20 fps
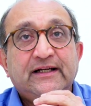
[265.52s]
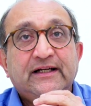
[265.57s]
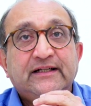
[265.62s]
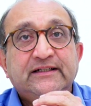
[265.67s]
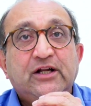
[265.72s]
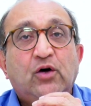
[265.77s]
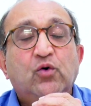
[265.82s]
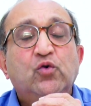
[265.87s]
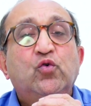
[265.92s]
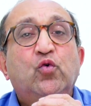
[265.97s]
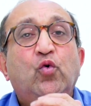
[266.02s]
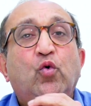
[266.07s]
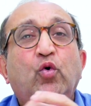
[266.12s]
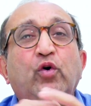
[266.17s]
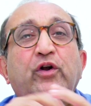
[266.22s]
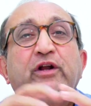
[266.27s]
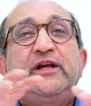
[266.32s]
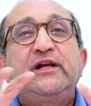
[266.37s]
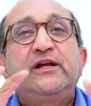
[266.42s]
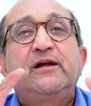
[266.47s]
Now,
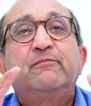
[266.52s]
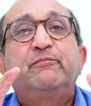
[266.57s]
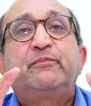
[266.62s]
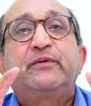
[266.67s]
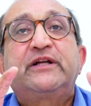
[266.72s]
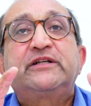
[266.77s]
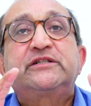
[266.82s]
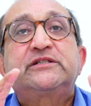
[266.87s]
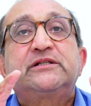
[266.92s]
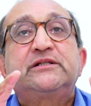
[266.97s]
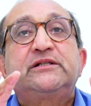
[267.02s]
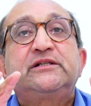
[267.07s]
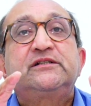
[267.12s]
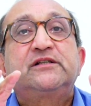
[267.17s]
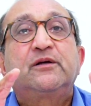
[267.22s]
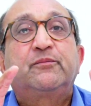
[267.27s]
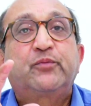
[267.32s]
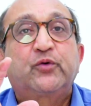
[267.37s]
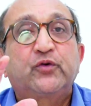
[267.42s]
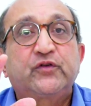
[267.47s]
core decompression is
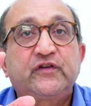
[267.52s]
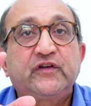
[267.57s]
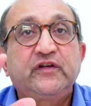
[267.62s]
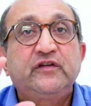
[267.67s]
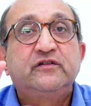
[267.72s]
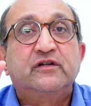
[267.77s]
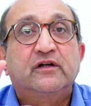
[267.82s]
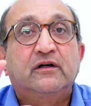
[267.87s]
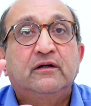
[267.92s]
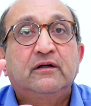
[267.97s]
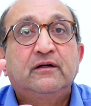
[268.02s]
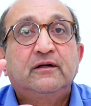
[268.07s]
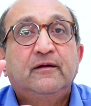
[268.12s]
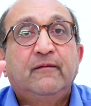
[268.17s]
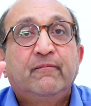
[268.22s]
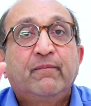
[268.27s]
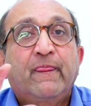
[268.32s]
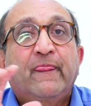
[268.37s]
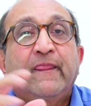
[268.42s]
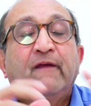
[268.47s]
a procedure
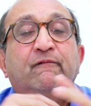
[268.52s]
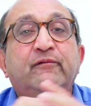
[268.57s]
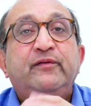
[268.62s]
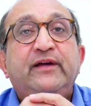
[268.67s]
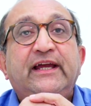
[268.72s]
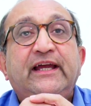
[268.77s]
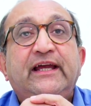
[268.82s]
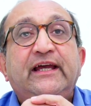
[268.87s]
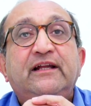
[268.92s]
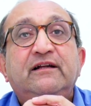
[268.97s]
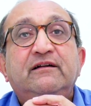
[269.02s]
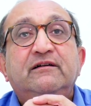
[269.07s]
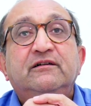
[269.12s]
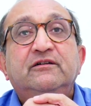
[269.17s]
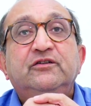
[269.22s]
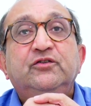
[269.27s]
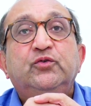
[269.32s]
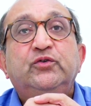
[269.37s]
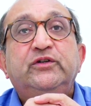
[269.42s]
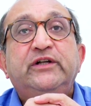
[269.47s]
where
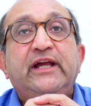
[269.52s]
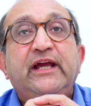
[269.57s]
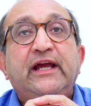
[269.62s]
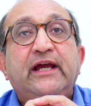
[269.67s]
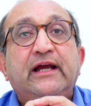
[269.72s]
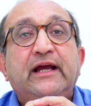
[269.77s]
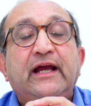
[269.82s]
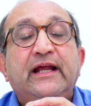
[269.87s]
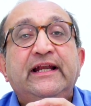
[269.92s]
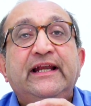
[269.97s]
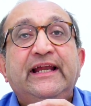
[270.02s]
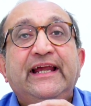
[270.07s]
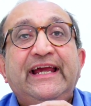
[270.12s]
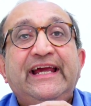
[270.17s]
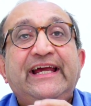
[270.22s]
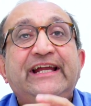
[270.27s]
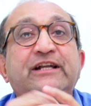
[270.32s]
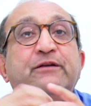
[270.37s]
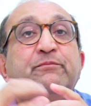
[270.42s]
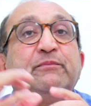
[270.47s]
you take an
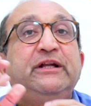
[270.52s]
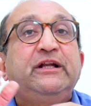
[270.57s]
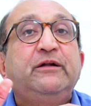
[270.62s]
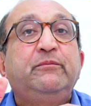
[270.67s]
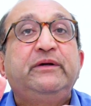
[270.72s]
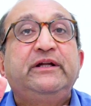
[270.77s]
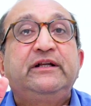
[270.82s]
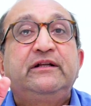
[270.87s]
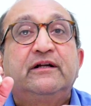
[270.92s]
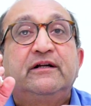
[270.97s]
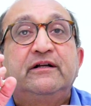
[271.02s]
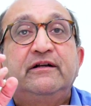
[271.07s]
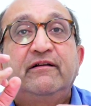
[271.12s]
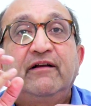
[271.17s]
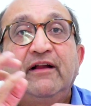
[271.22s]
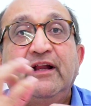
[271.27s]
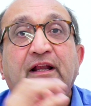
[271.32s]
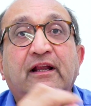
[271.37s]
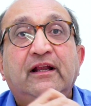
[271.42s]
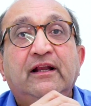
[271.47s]
8mm
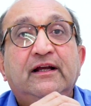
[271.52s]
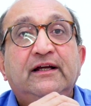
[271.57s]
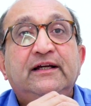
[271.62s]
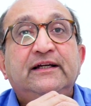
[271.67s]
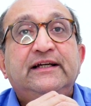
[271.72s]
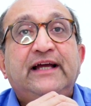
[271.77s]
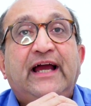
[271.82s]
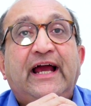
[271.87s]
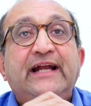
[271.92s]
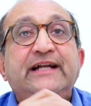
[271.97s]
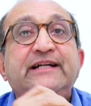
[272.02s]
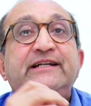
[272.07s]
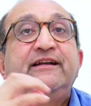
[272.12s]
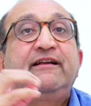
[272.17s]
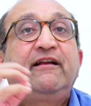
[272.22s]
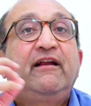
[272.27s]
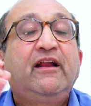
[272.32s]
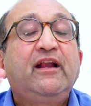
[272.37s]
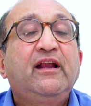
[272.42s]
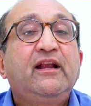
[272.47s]
drill and
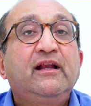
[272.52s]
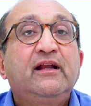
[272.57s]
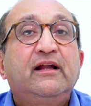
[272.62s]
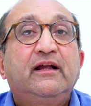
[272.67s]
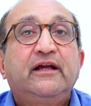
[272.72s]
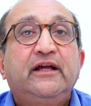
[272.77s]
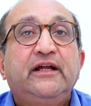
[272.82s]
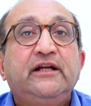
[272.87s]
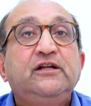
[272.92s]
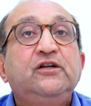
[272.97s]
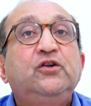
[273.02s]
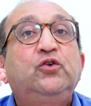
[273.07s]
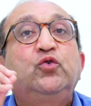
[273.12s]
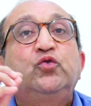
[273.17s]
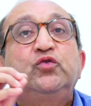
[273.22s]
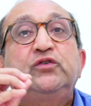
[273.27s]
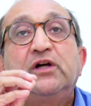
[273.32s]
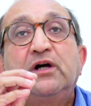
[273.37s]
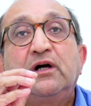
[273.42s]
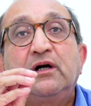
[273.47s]
drill
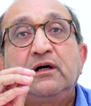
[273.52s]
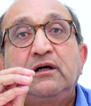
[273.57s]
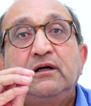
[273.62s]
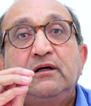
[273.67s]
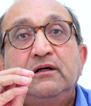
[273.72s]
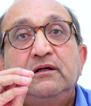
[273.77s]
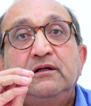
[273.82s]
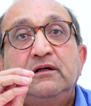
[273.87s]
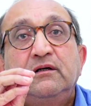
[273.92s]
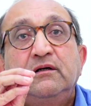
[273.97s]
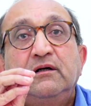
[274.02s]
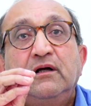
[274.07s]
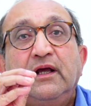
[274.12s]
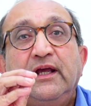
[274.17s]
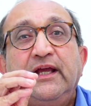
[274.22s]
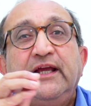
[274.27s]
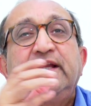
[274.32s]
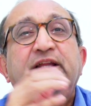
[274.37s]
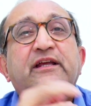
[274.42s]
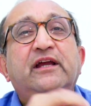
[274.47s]
into the
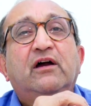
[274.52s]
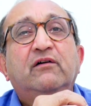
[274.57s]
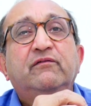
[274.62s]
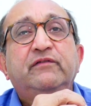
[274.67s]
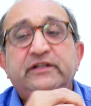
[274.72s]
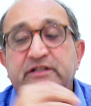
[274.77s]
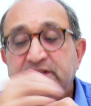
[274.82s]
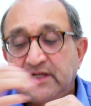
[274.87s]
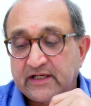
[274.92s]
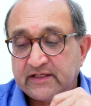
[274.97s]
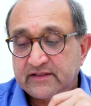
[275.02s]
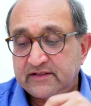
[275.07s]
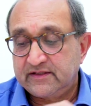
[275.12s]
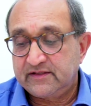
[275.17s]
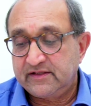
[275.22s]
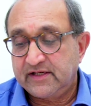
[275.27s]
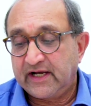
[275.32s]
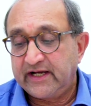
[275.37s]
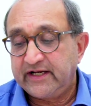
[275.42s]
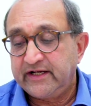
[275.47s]
area which has
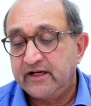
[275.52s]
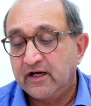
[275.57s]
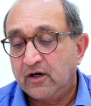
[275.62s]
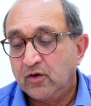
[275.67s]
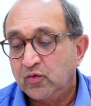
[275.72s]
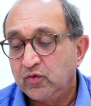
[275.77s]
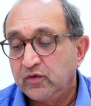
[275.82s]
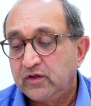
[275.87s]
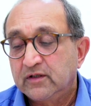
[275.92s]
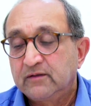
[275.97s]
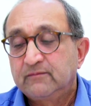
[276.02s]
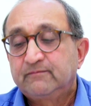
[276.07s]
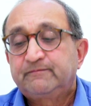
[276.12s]
died out.